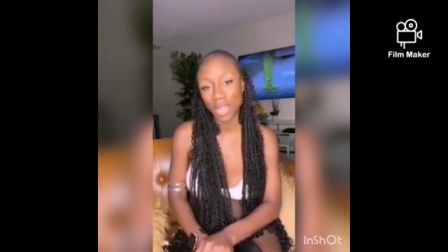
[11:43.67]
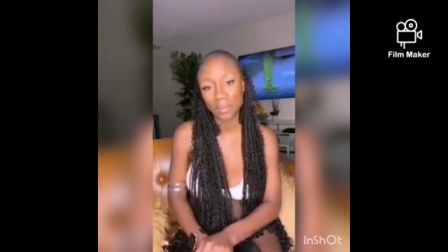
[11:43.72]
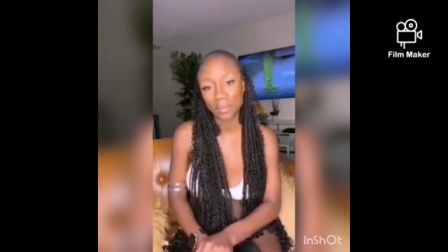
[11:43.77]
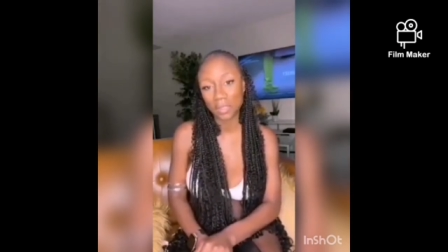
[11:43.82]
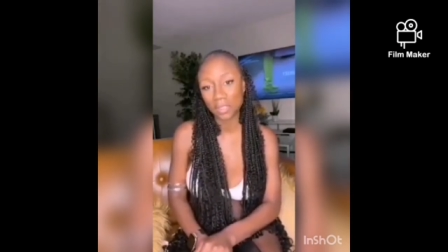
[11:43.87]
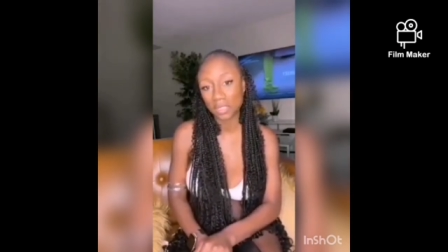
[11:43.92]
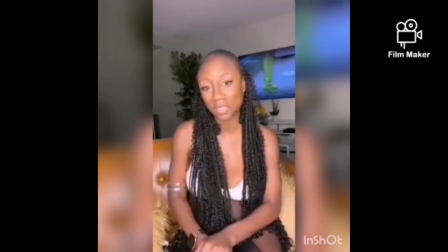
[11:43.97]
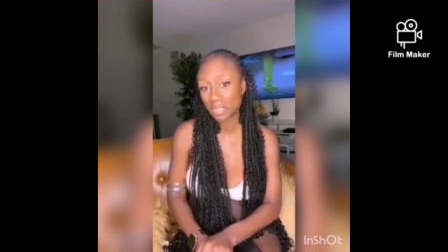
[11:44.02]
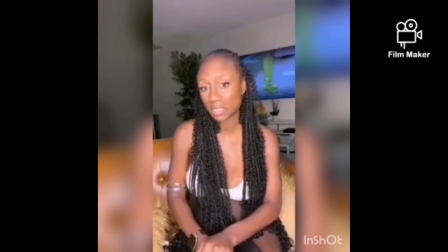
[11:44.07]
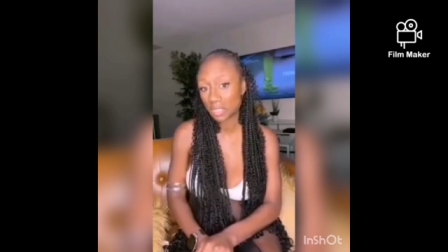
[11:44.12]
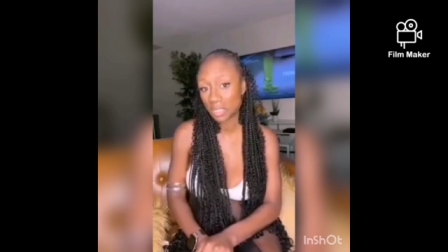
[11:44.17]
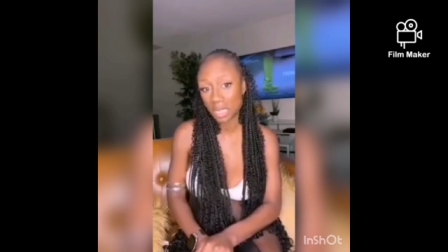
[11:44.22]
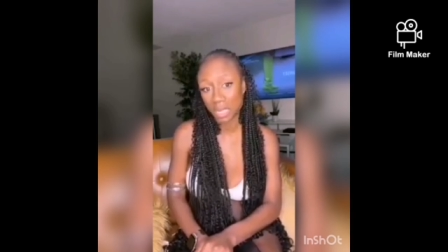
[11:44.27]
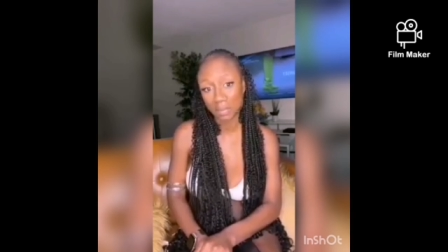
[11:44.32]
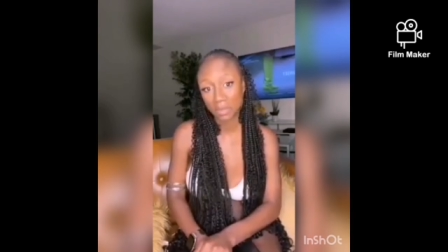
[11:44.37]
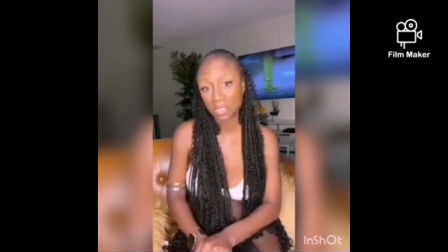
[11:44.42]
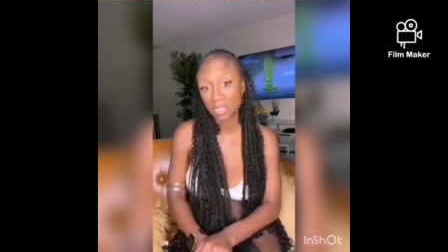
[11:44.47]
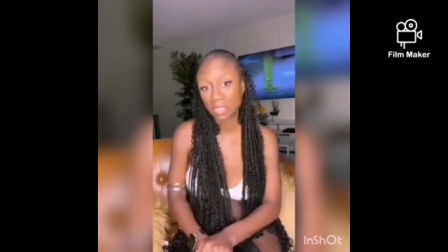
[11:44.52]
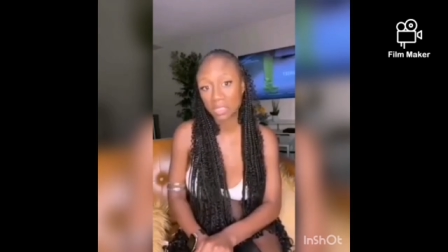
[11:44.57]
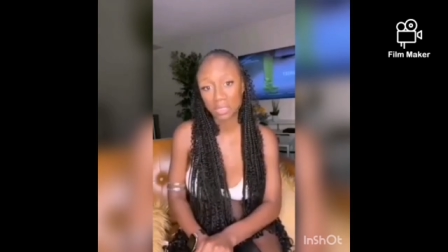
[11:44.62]
I'm not going to say.
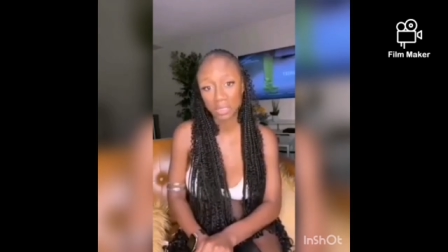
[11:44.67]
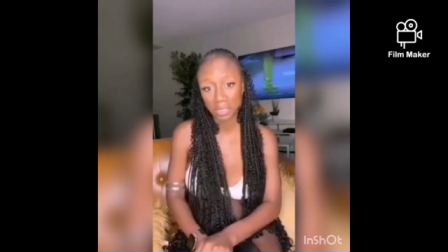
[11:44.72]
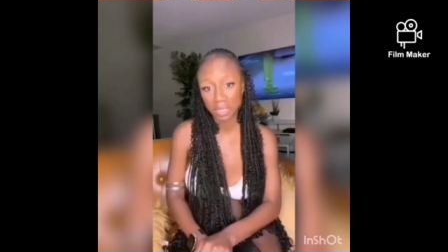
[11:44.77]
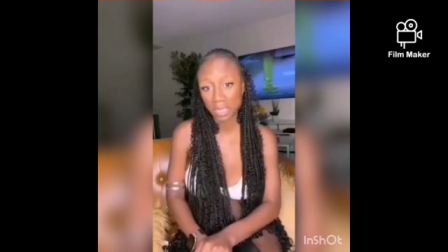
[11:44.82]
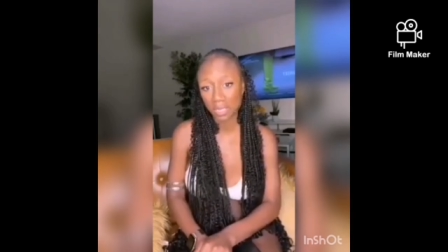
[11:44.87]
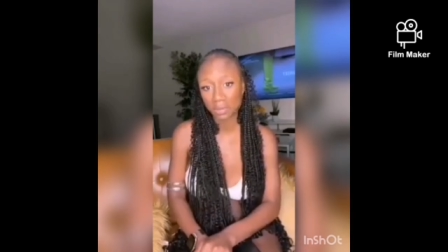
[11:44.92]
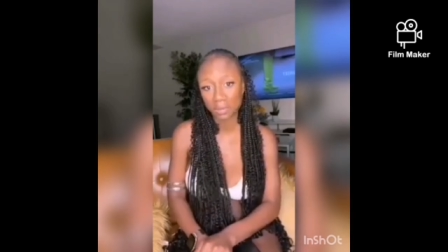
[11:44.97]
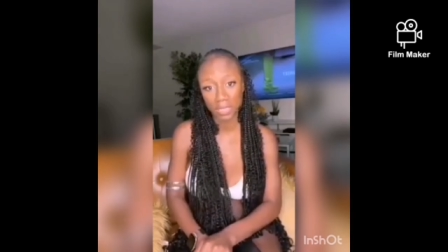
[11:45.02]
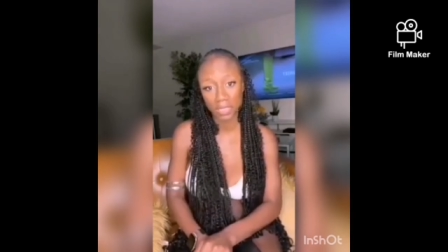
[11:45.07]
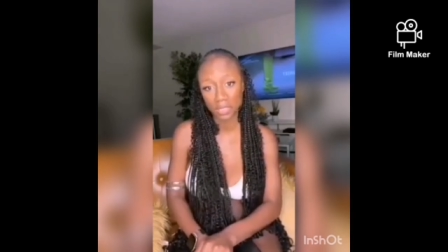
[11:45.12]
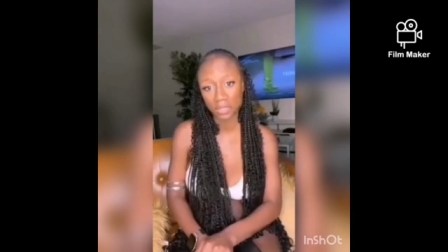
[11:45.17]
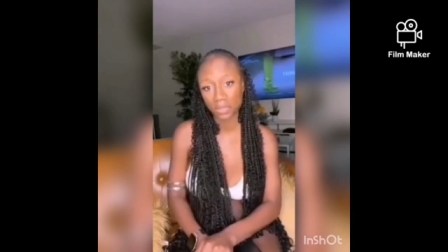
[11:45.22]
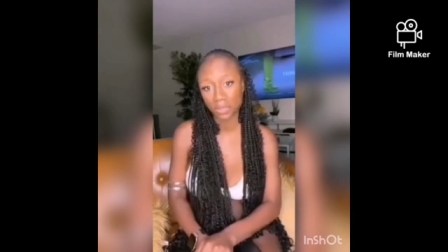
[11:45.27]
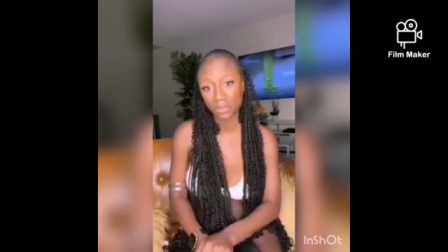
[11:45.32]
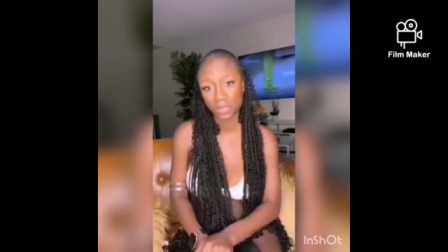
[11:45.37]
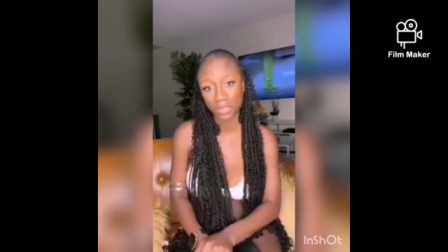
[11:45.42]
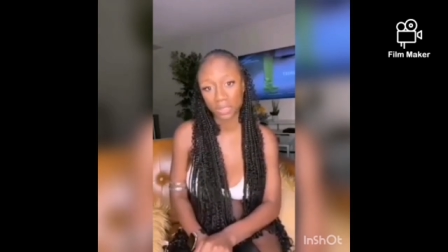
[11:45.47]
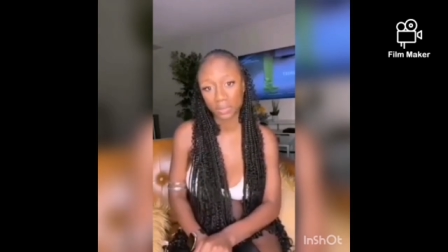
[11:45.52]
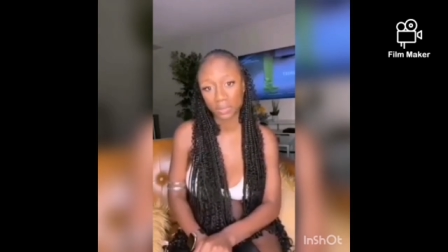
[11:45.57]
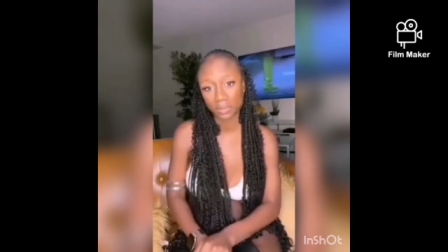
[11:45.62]
I'm just going to tell my
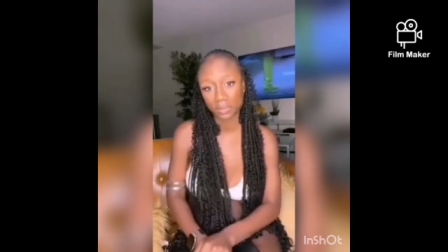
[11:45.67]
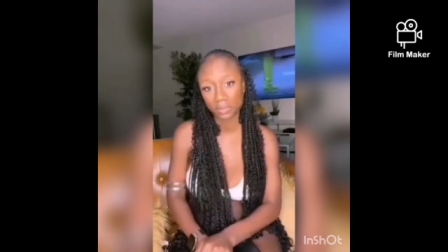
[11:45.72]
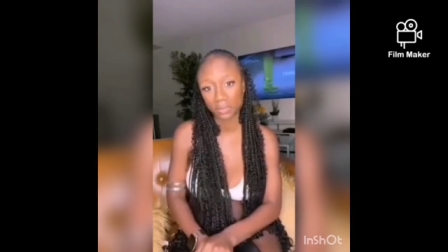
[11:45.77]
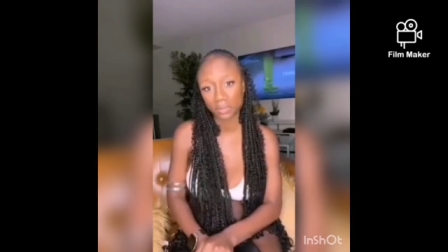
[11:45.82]
story.